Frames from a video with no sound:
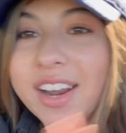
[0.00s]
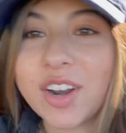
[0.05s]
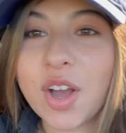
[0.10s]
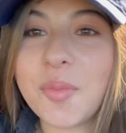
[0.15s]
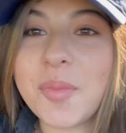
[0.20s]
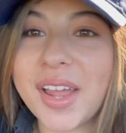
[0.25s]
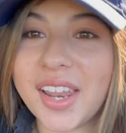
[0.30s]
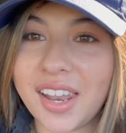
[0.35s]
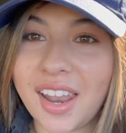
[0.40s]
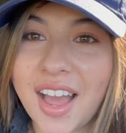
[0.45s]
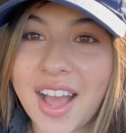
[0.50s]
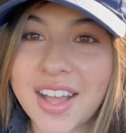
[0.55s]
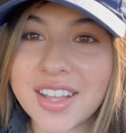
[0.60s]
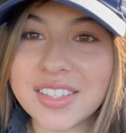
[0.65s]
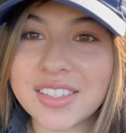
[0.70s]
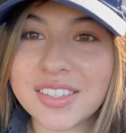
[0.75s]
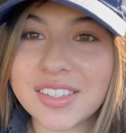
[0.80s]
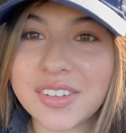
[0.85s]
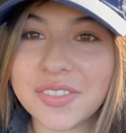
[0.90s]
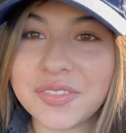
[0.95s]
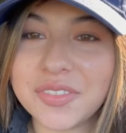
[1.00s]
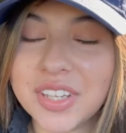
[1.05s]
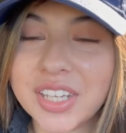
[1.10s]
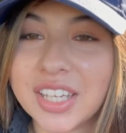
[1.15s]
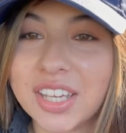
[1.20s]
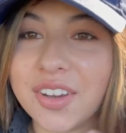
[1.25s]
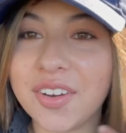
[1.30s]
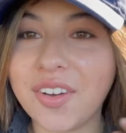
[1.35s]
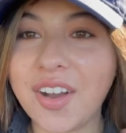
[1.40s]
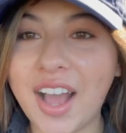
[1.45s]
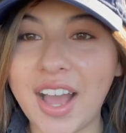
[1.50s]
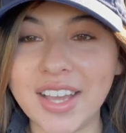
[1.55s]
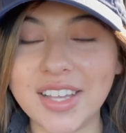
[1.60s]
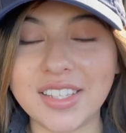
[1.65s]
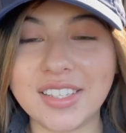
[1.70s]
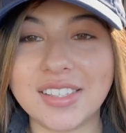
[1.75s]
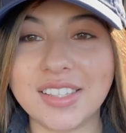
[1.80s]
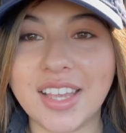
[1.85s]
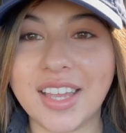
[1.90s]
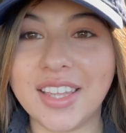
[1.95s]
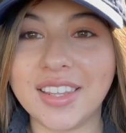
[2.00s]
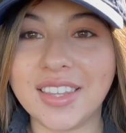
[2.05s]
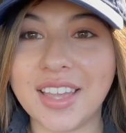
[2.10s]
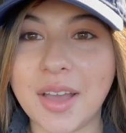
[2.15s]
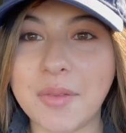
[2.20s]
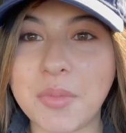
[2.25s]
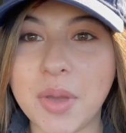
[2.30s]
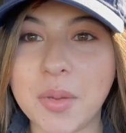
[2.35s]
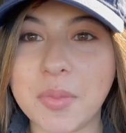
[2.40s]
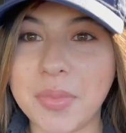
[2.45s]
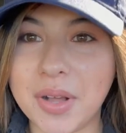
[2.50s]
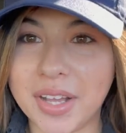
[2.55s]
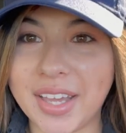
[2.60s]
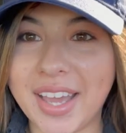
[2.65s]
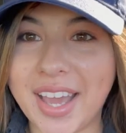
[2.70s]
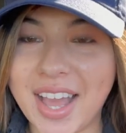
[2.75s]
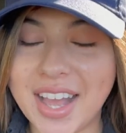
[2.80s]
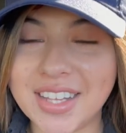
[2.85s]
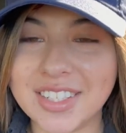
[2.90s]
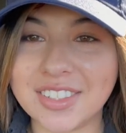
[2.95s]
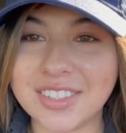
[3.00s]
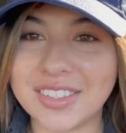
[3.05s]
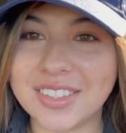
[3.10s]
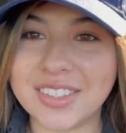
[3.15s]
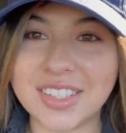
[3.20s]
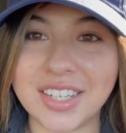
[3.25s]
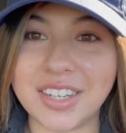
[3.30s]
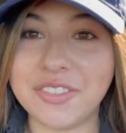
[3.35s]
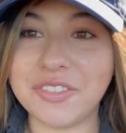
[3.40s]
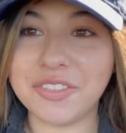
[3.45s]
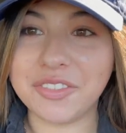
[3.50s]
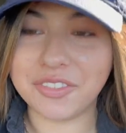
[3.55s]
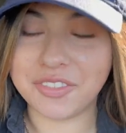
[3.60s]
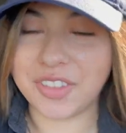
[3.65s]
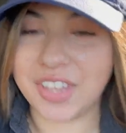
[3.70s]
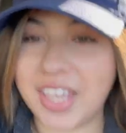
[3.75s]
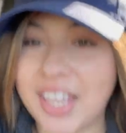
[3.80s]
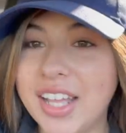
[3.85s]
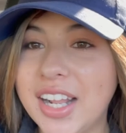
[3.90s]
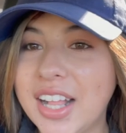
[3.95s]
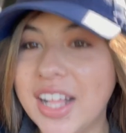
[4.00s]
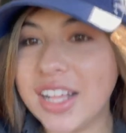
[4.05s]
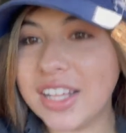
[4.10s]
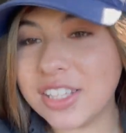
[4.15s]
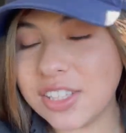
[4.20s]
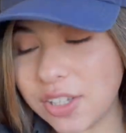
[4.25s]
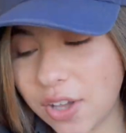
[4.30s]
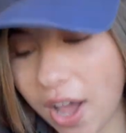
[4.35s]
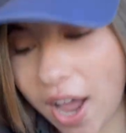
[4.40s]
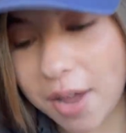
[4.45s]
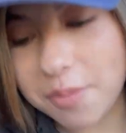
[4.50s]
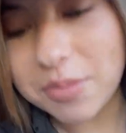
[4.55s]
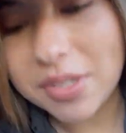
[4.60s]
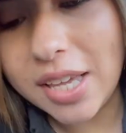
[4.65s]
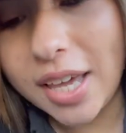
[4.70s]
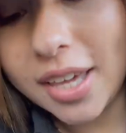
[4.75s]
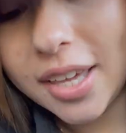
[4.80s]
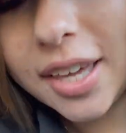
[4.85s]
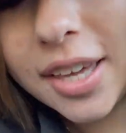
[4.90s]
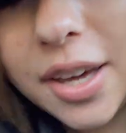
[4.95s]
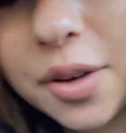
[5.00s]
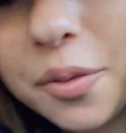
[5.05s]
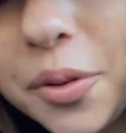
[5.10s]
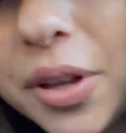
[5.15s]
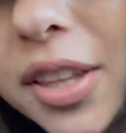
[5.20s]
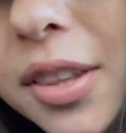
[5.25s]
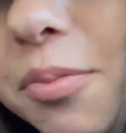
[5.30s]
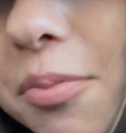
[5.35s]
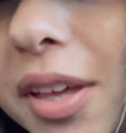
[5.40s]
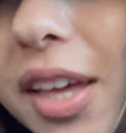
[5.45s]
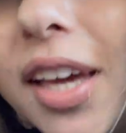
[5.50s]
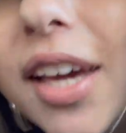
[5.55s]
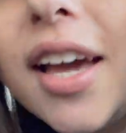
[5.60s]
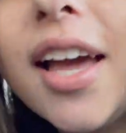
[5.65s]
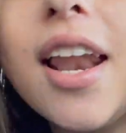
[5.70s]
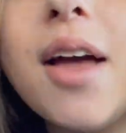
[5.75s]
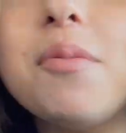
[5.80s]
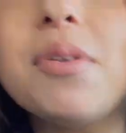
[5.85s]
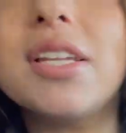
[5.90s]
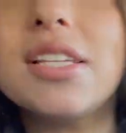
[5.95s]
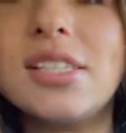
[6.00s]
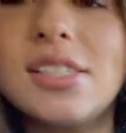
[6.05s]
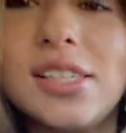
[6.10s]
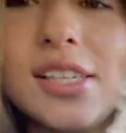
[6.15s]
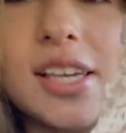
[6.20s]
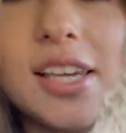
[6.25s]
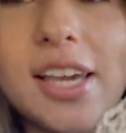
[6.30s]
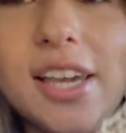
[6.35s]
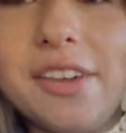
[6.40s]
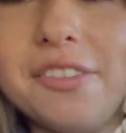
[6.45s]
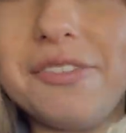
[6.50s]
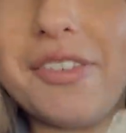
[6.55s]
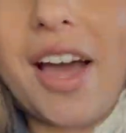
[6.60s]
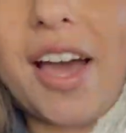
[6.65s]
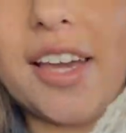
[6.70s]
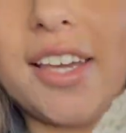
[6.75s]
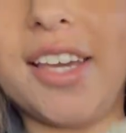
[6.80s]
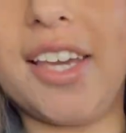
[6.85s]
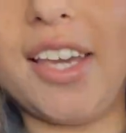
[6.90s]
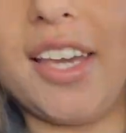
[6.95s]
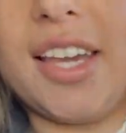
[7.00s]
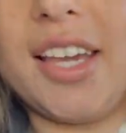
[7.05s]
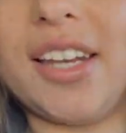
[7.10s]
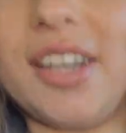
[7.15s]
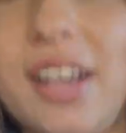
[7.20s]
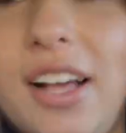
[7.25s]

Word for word: know my last video, I said that my bucket hat just didn't fit. So I'm taking it with me and I'm gonna see if I can